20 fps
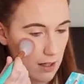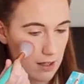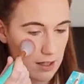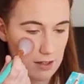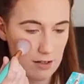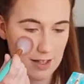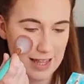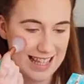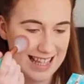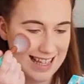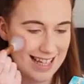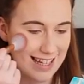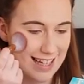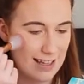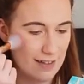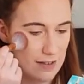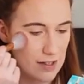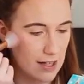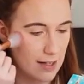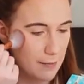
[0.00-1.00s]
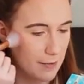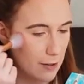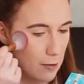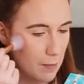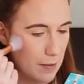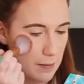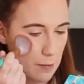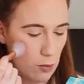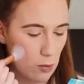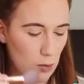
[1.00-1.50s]
because I think that gives you a
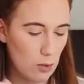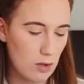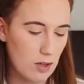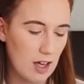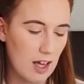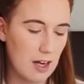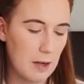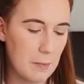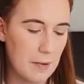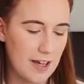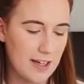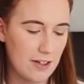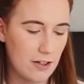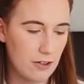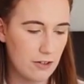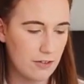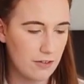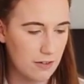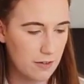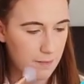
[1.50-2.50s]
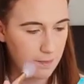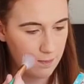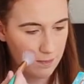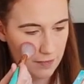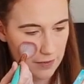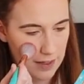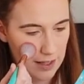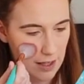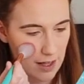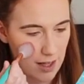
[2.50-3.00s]
little bit more colour payoff.
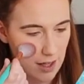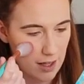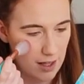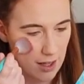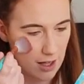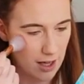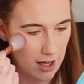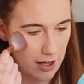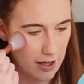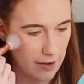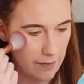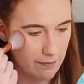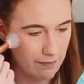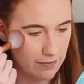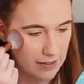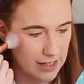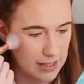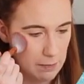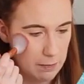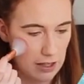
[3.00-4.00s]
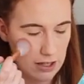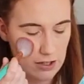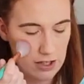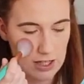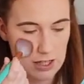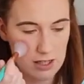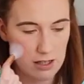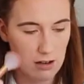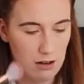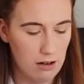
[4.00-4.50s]
These
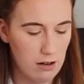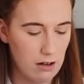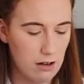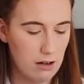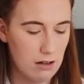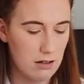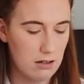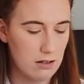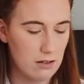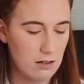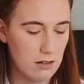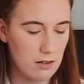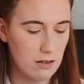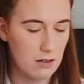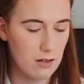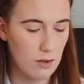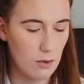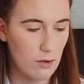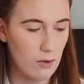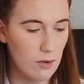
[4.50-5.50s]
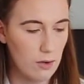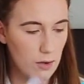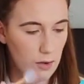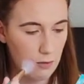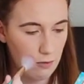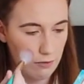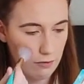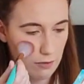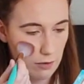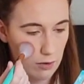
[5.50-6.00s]
blushes are
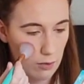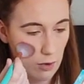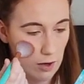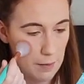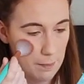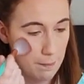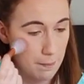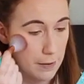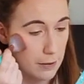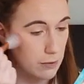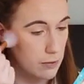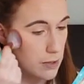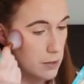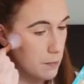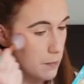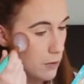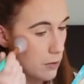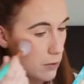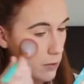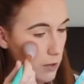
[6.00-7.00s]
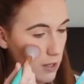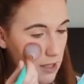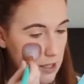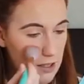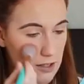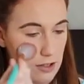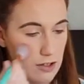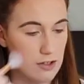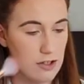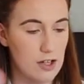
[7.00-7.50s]
quite buildable.
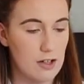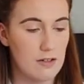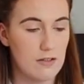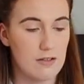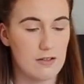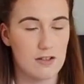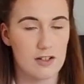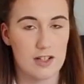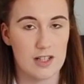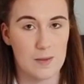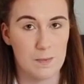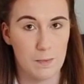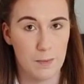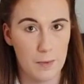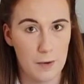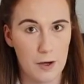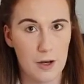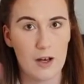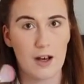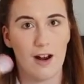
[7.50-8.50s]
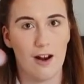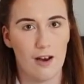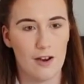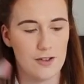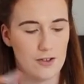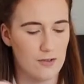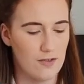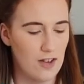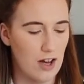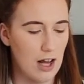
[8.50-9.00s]
You don't just put a
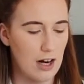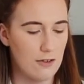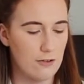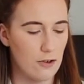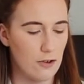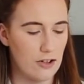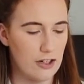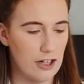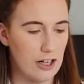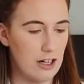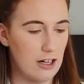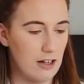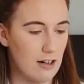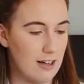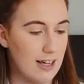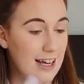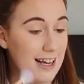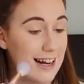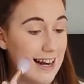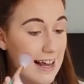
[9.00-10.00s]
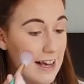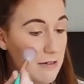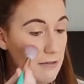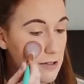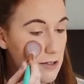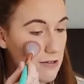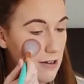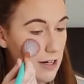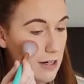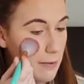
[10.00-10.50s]
load of colour on and you look like a
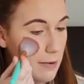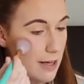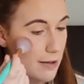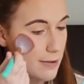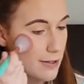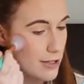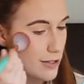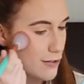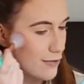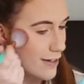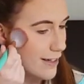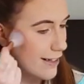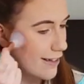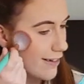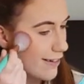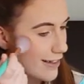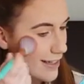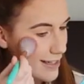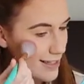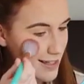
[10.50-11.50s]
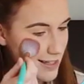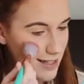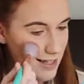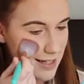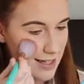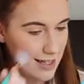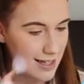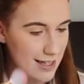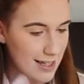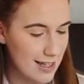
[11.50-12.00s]
clown straight away, which is really nice.
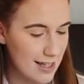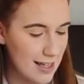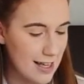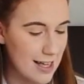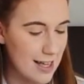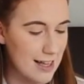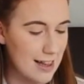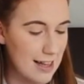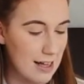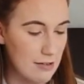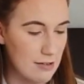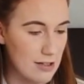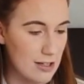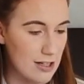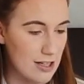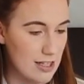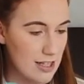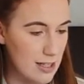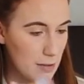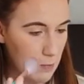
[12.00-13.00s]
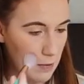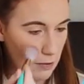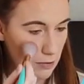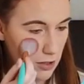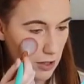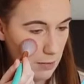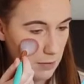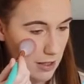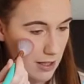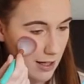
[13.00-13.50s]
It allows you just to
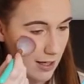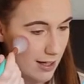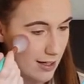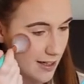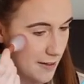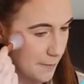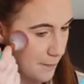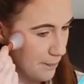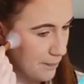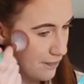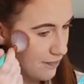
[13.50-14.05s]
build up the colour,